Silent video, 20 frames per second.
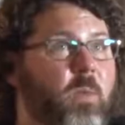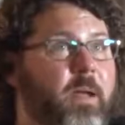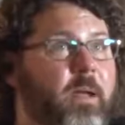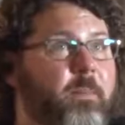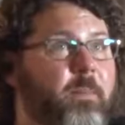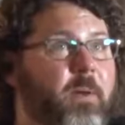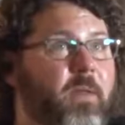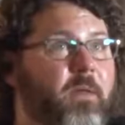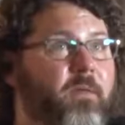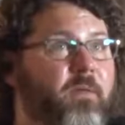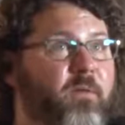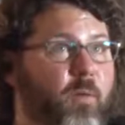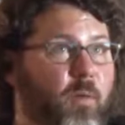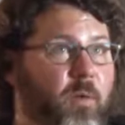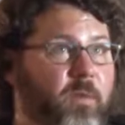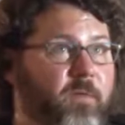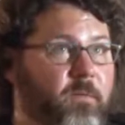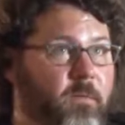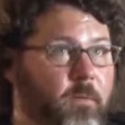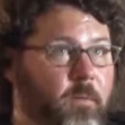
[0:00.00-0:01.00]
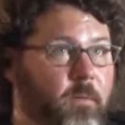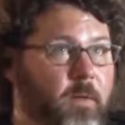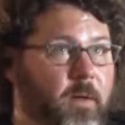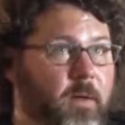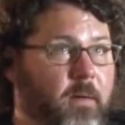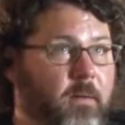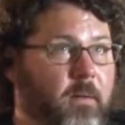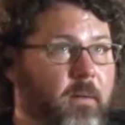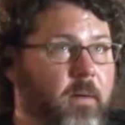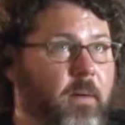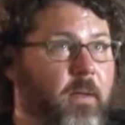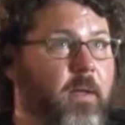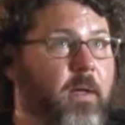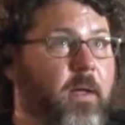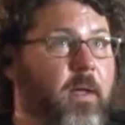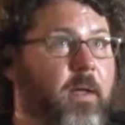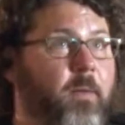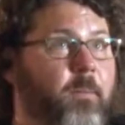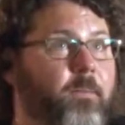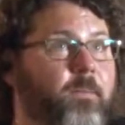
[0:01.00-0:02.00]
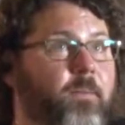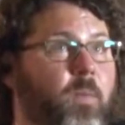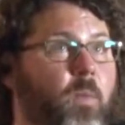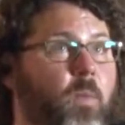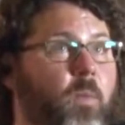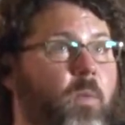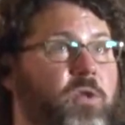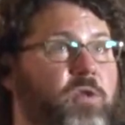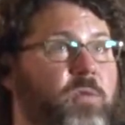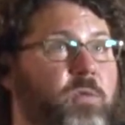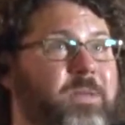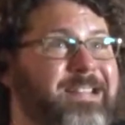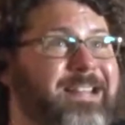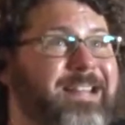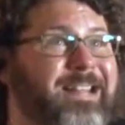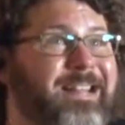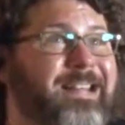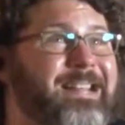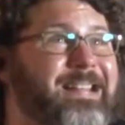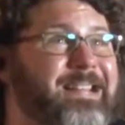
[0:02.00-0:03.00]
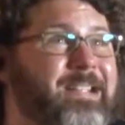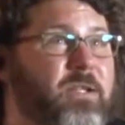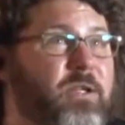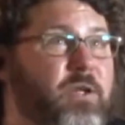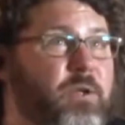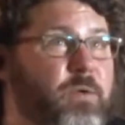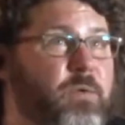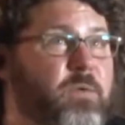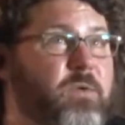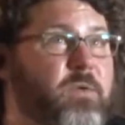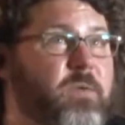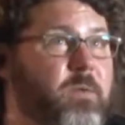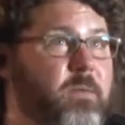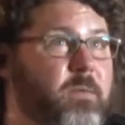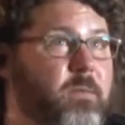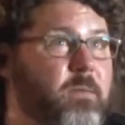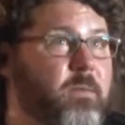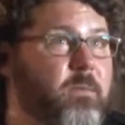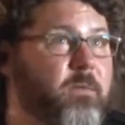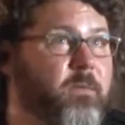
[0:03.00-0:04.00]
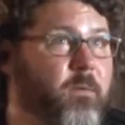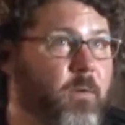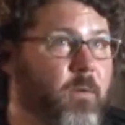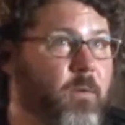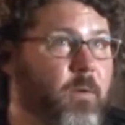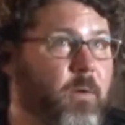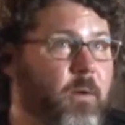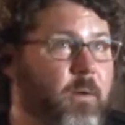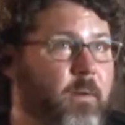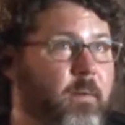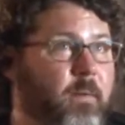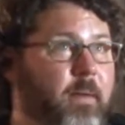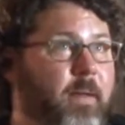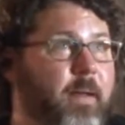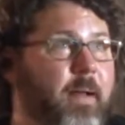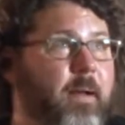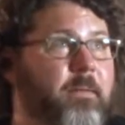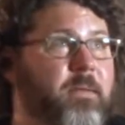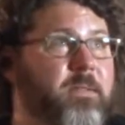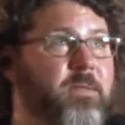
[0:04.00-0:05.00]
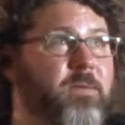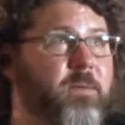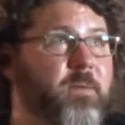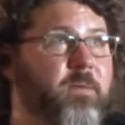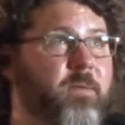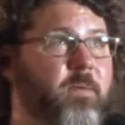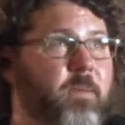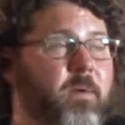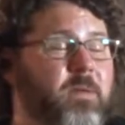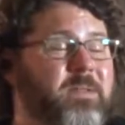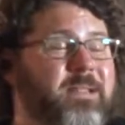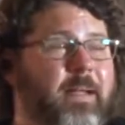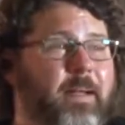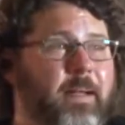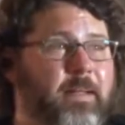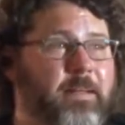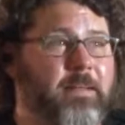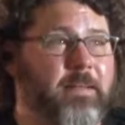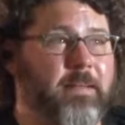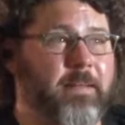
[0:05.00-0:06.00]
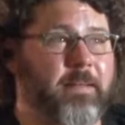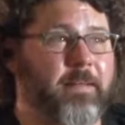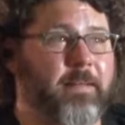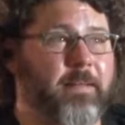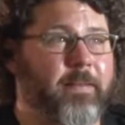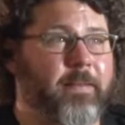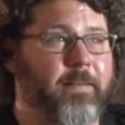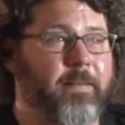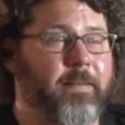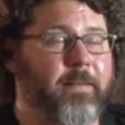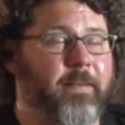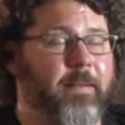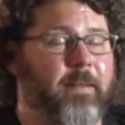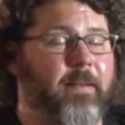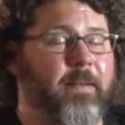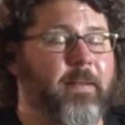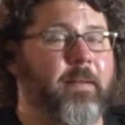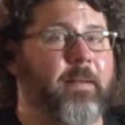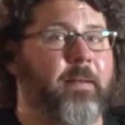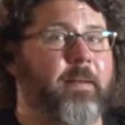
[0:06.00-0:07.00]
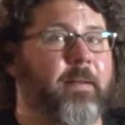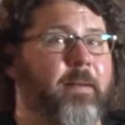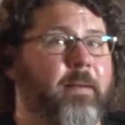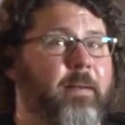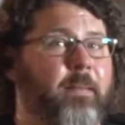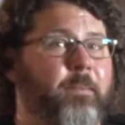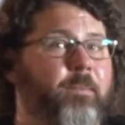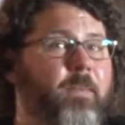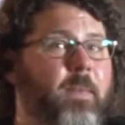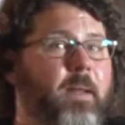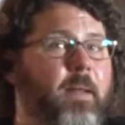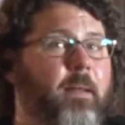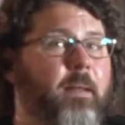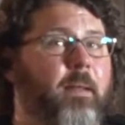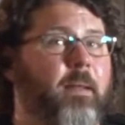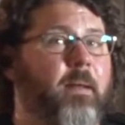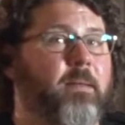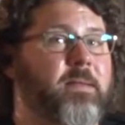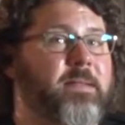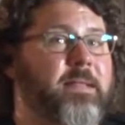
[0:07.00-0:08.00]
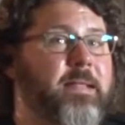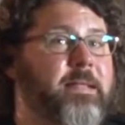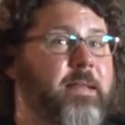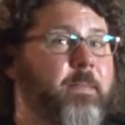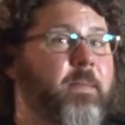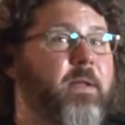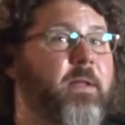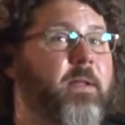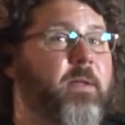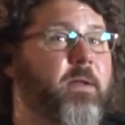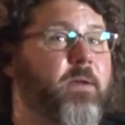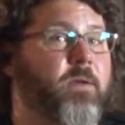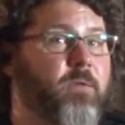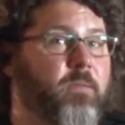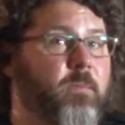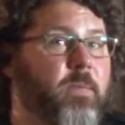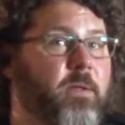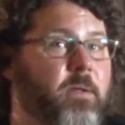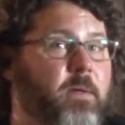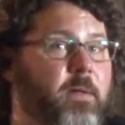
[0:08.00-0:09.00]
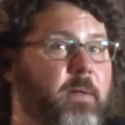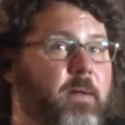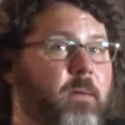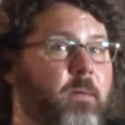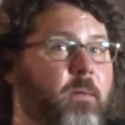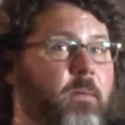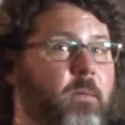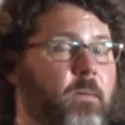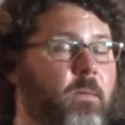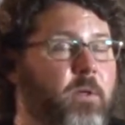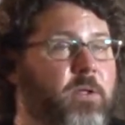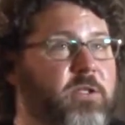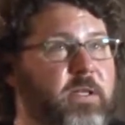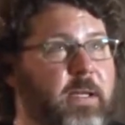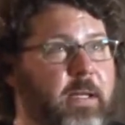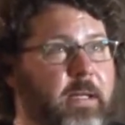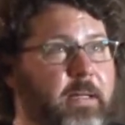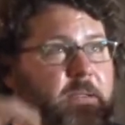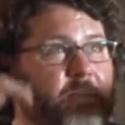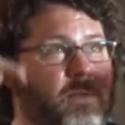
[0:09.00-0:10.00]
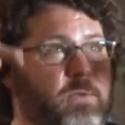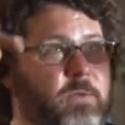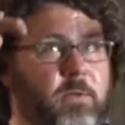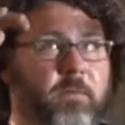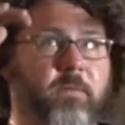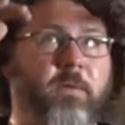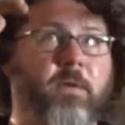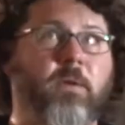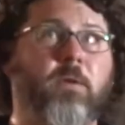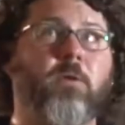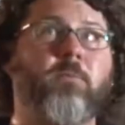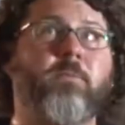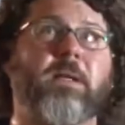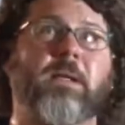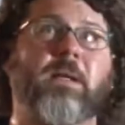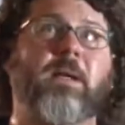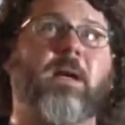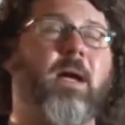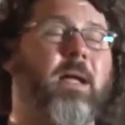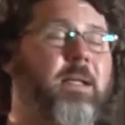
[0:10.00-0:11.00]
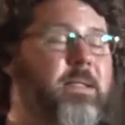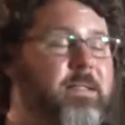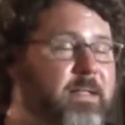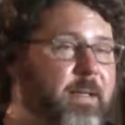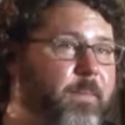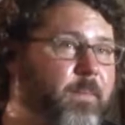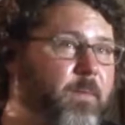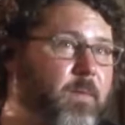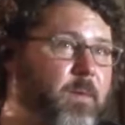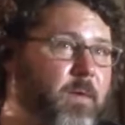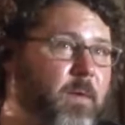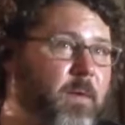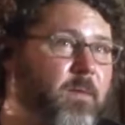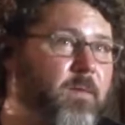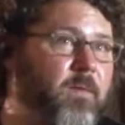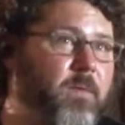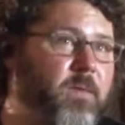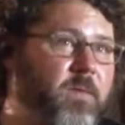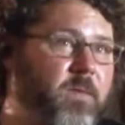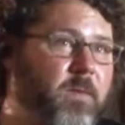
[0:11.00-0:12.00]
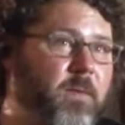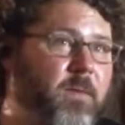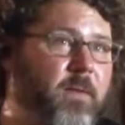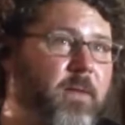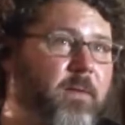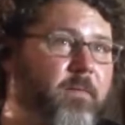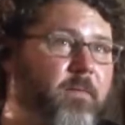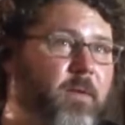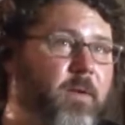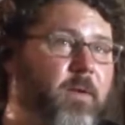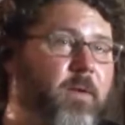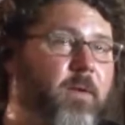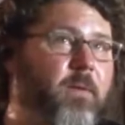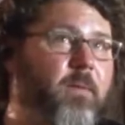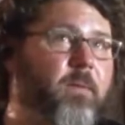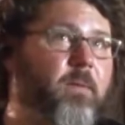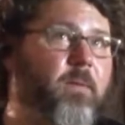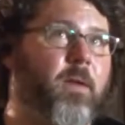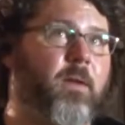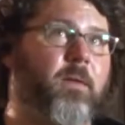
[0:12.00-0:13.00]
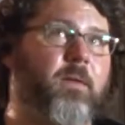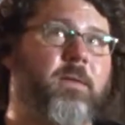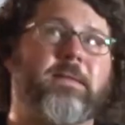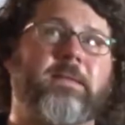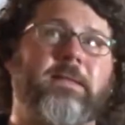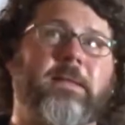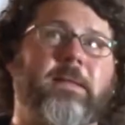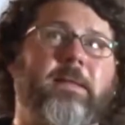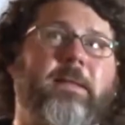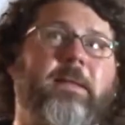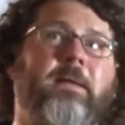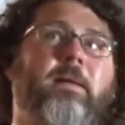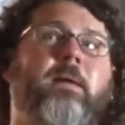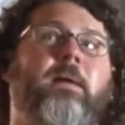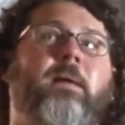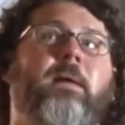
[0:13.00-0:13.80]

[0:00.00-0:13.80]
way up on the 4th floor, which was the least used floor, and I was sort of the most isolated. And since I've been in the new building, which has sort of an open concept when you get to a certain level on the ceiling,